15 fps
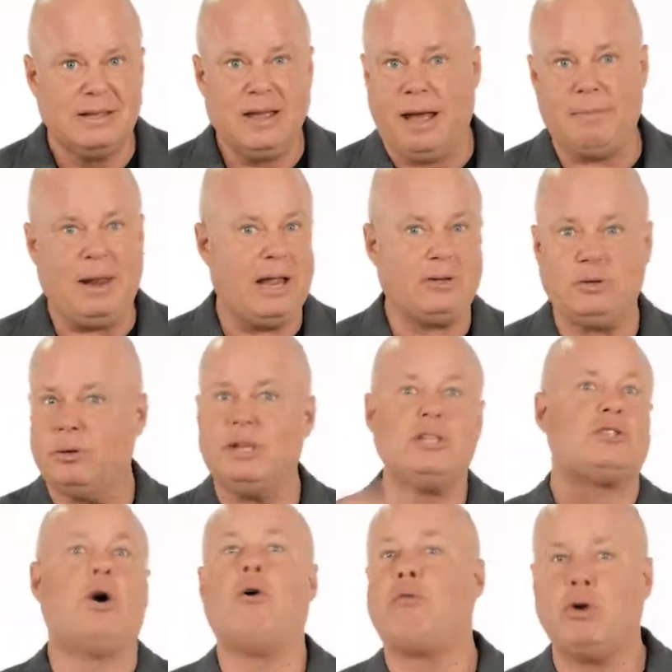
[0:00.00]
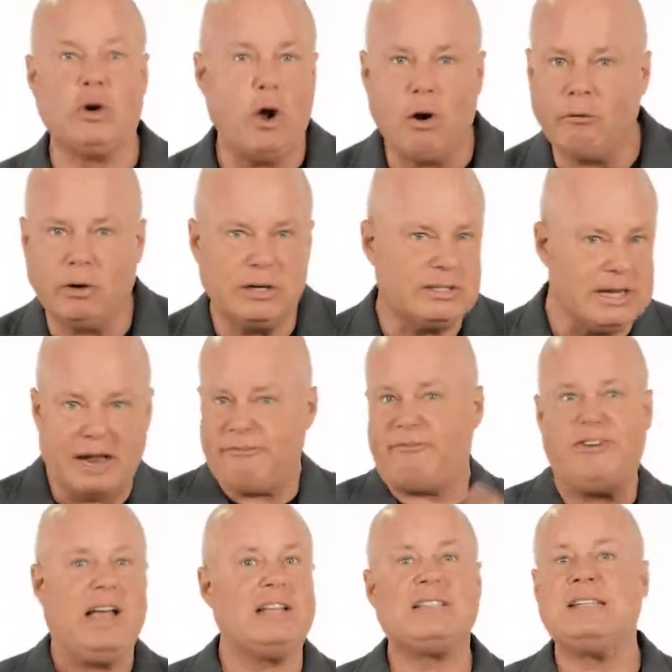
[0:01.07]
I'm not doing this over and over. It's not
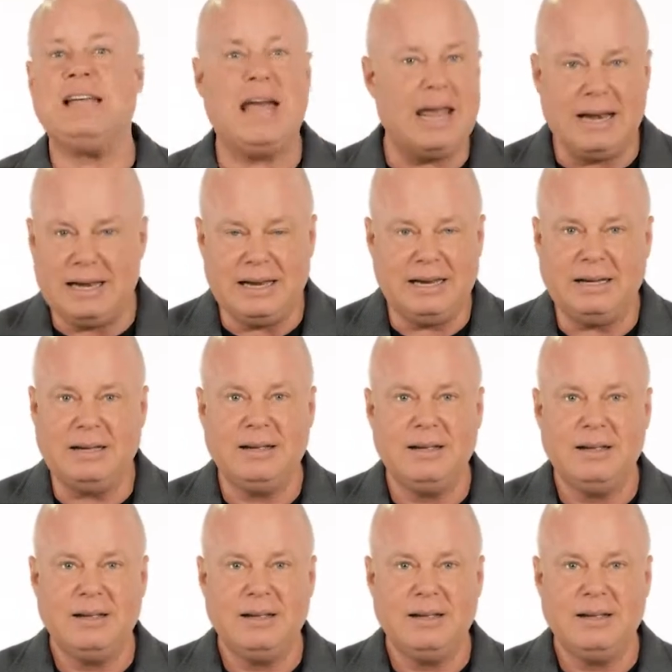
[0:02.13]
fancy editing.